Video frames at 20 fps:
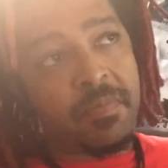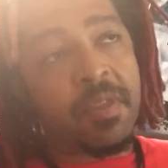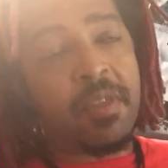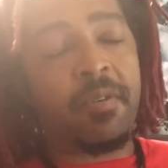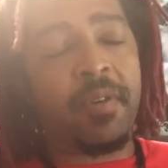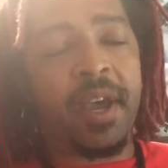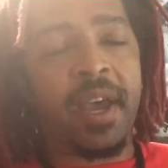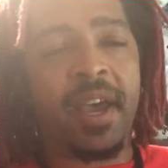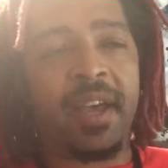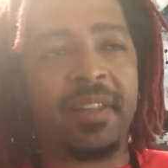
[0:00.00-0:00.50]

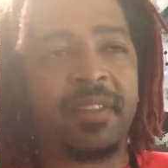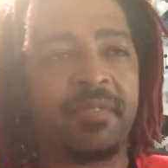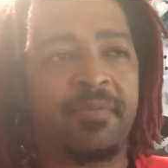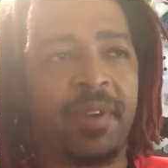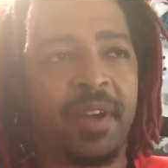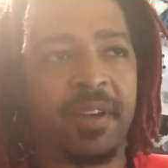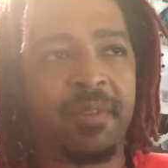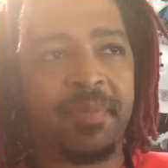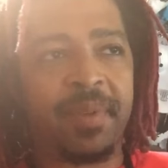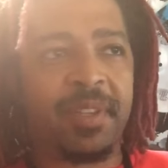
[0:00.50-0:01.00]
Though I highly
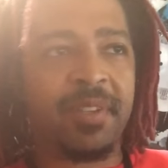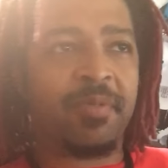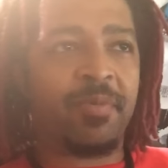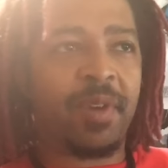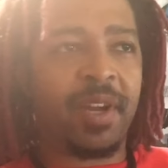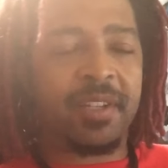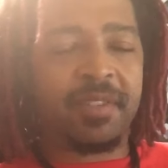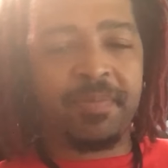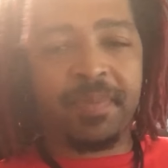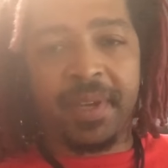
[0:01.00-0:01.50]
recommend you
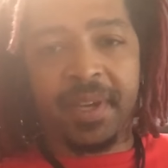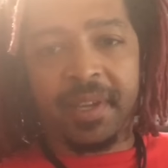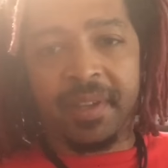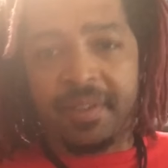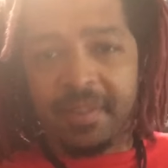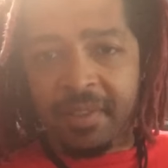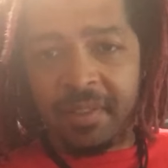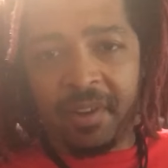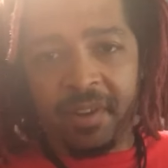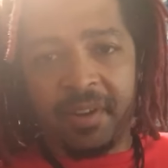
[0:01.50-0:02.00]
watch my
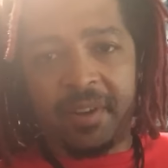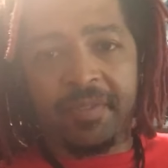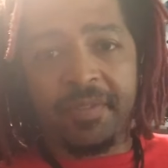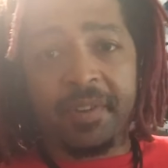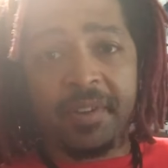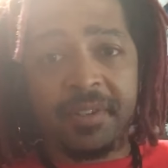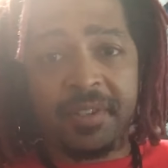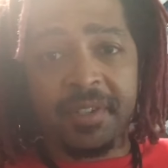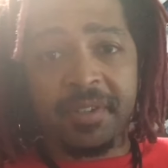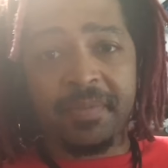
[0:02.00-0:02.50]
longer
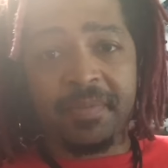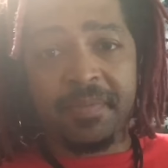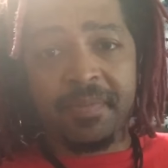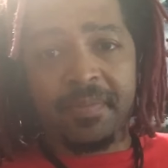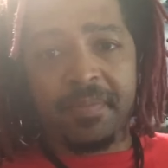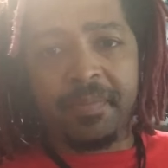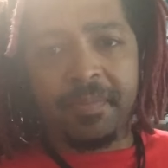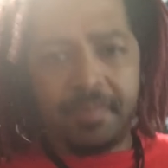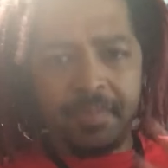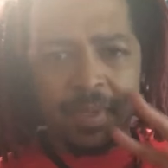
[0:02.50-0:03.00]
version.
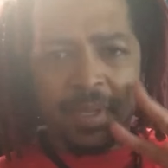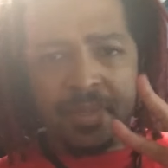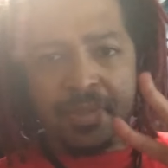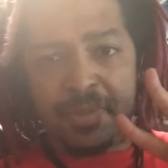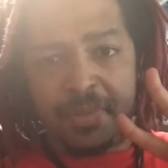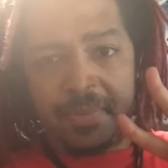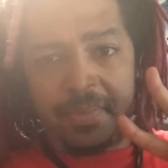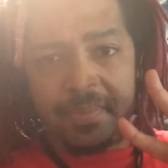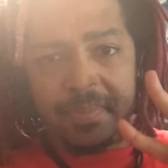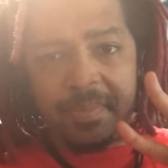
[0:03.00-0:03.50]

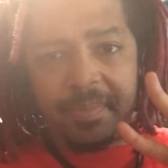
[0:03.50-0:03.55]
Peace.